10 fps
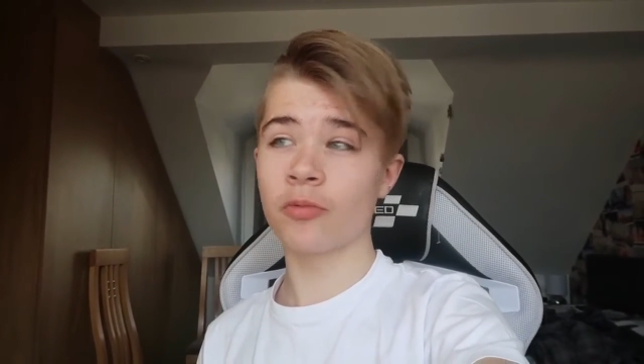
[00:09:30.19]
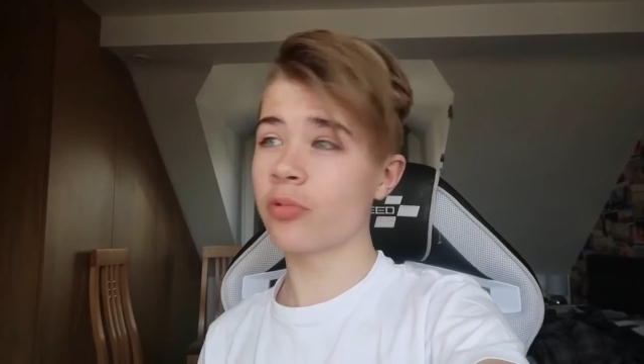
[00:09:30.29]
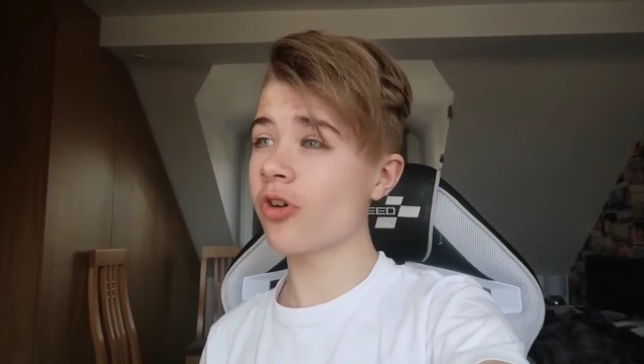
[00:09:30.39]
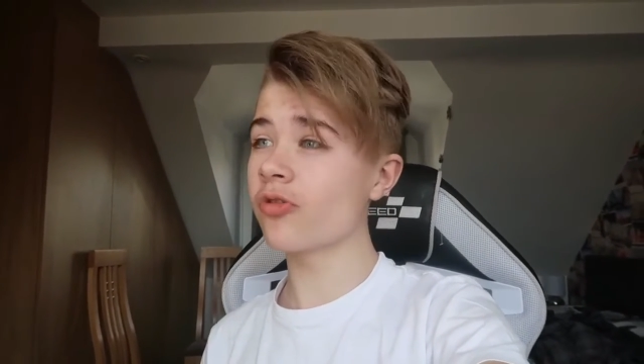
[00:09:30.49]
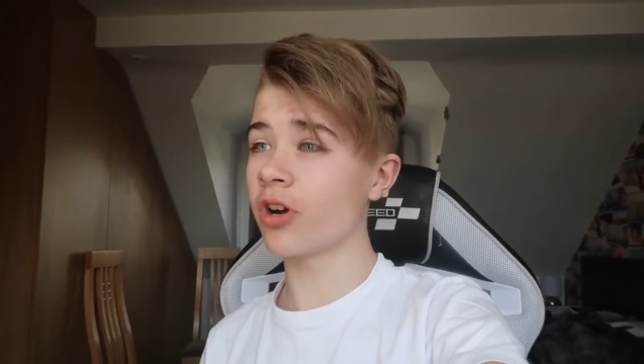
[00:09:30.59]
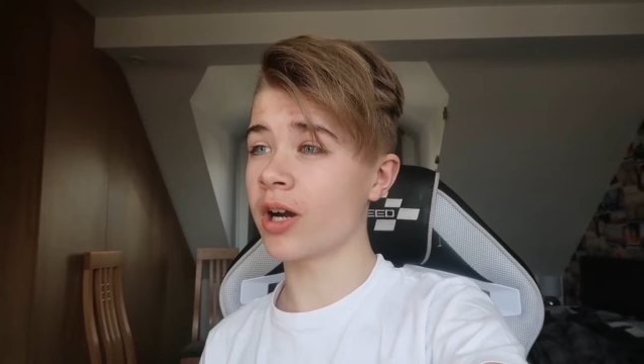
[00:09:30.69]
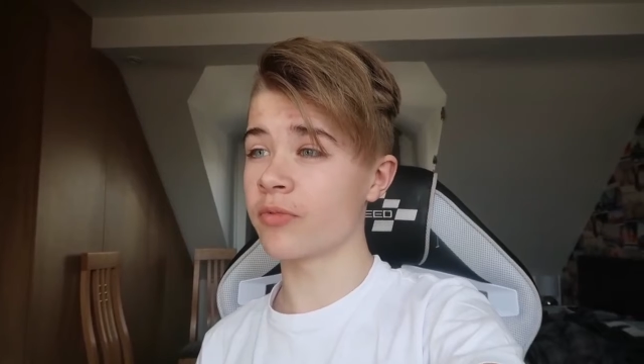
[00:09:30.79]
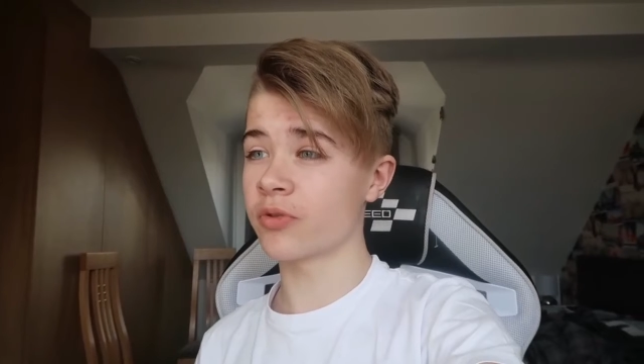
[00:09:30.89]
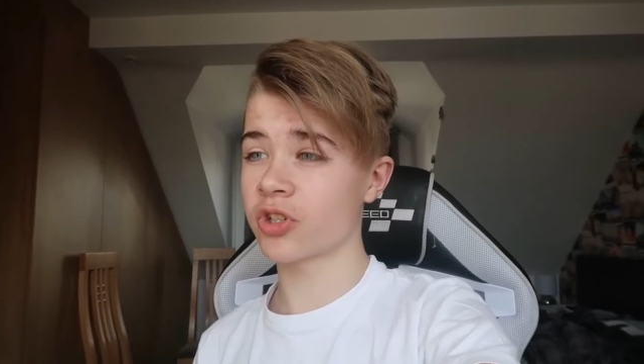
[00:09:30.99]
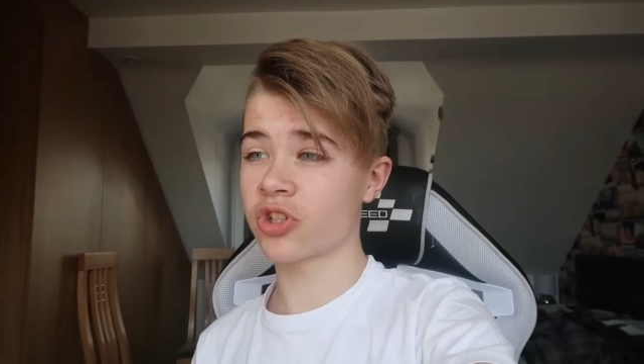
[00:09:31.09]

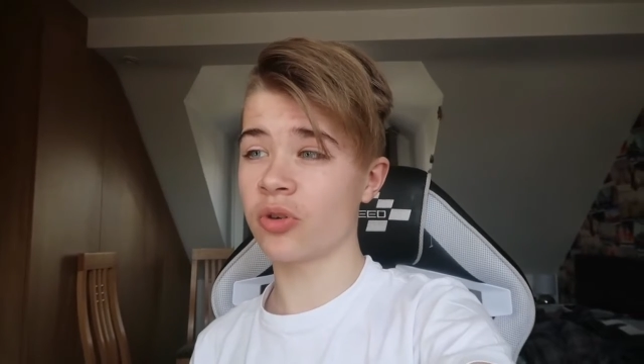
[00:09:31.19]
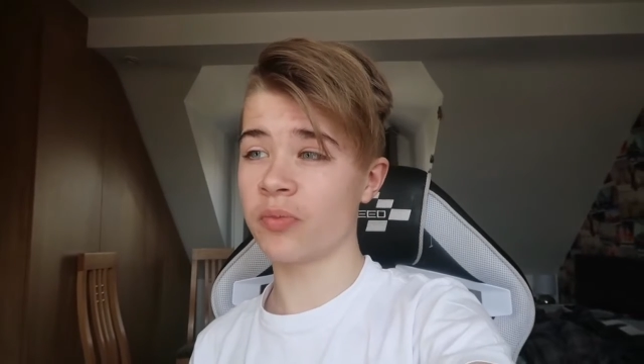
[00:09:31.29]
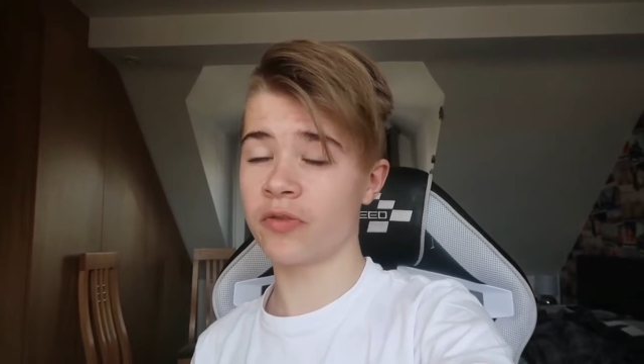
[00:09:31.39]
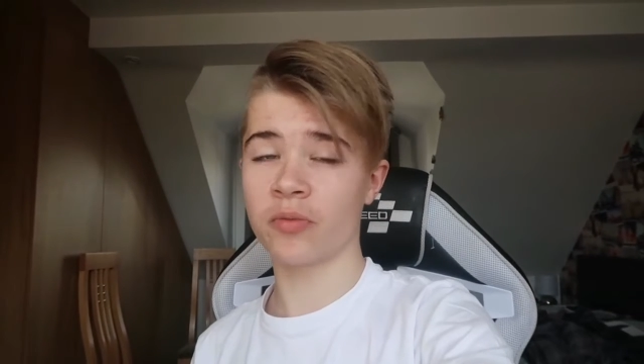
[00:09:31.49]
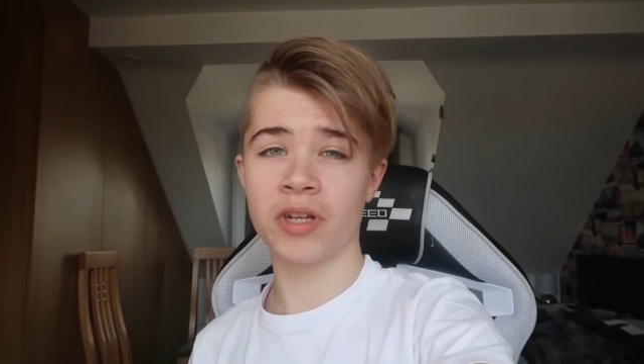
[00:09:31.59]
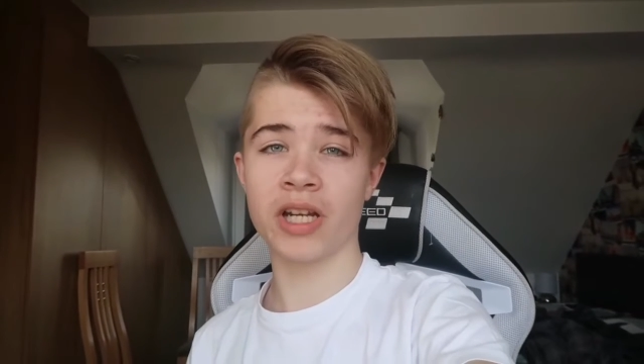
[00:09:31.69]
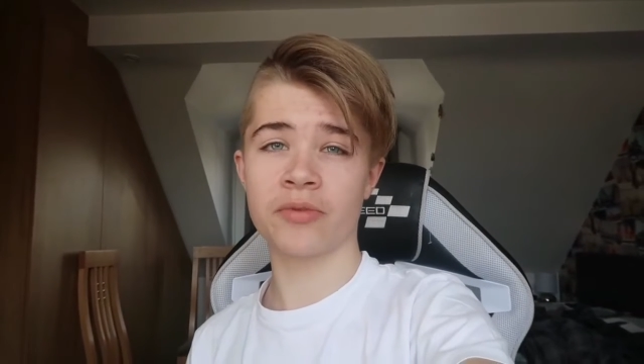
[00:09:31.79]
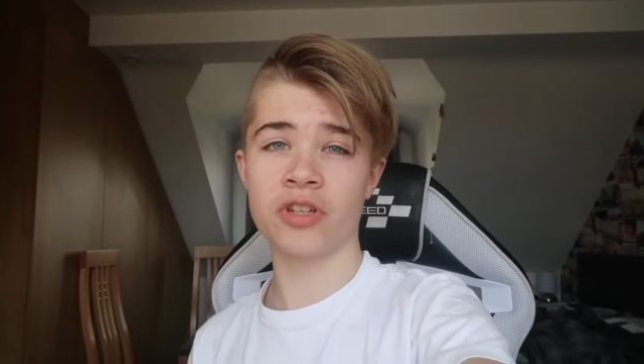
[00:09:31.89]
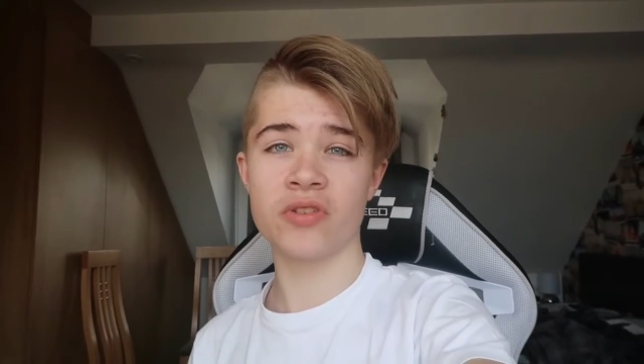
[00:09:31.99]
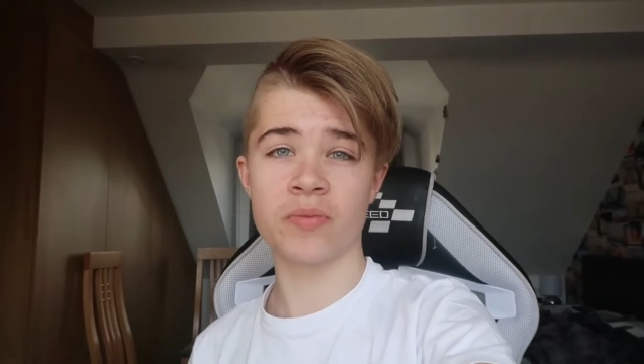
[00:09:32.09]
programs which stopped me from being able
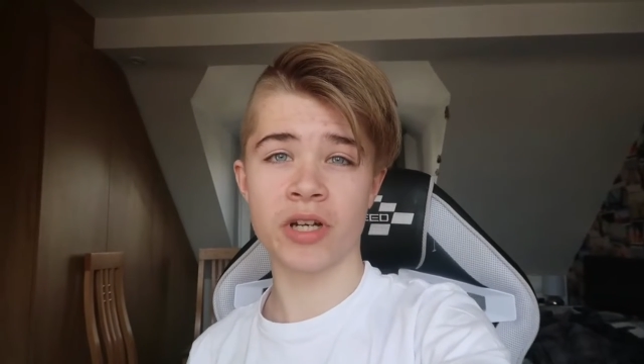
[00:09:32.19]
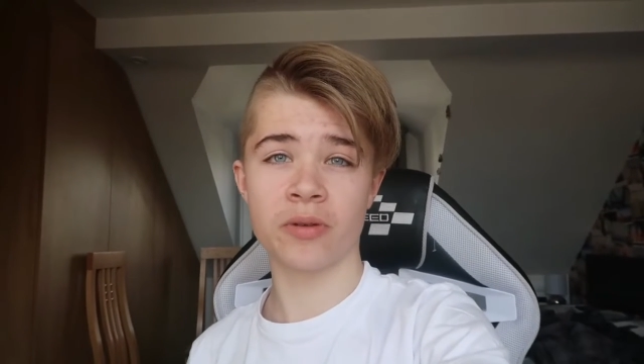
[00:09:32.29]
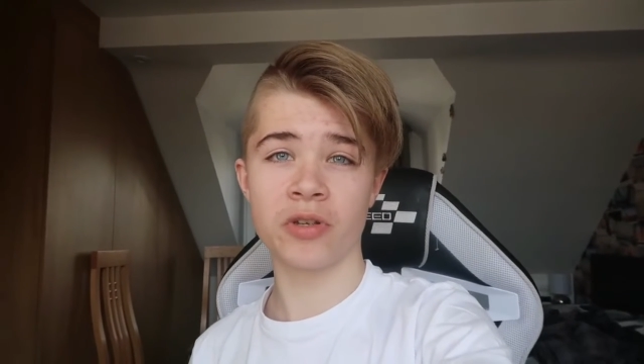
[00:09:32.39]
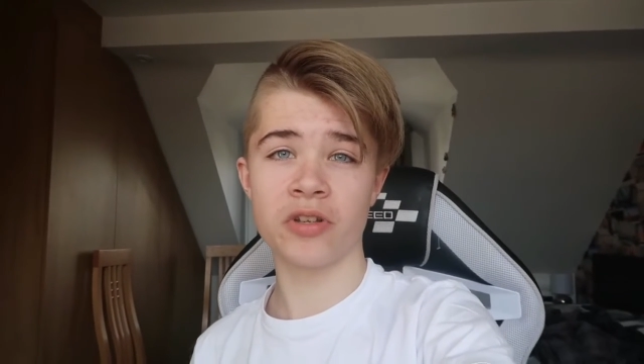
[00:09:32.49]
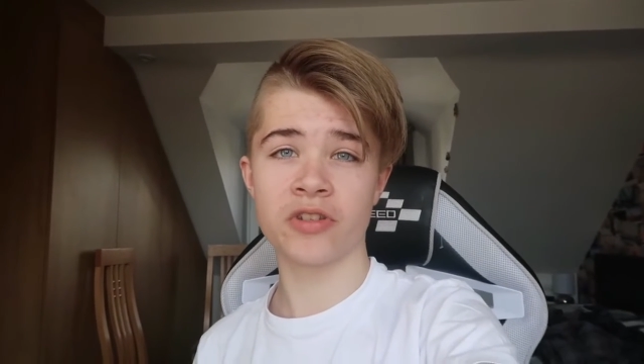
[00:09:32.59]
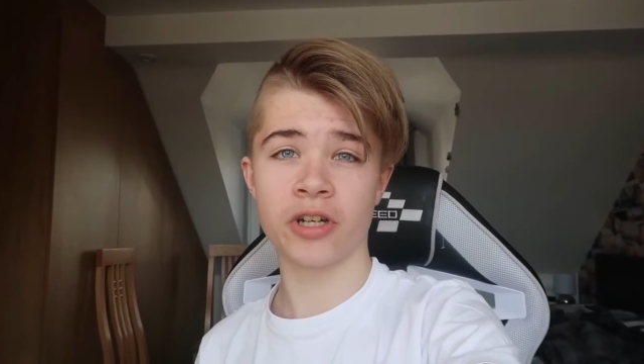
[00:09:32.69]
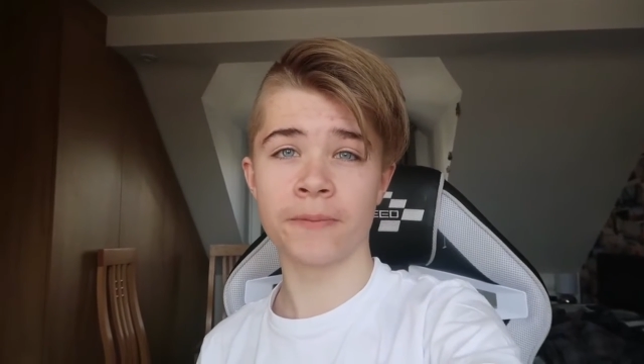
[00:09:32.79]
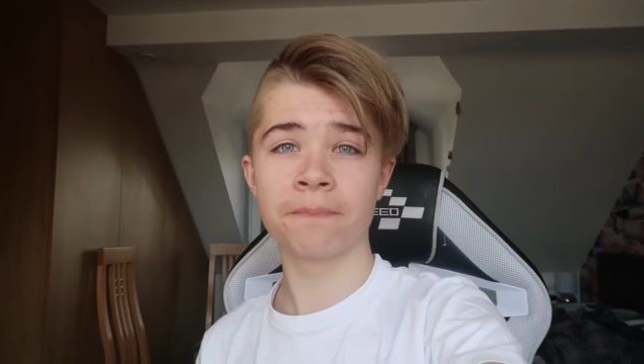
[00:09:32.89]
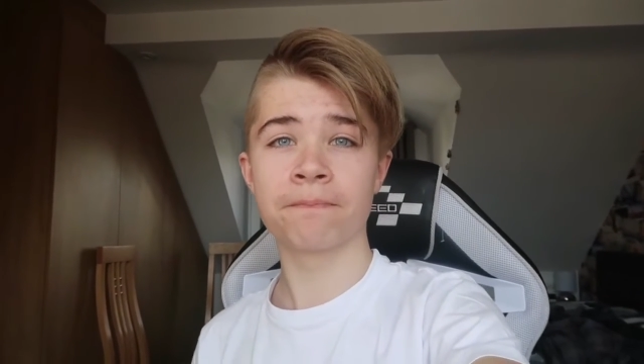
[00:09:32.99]
to use my computer.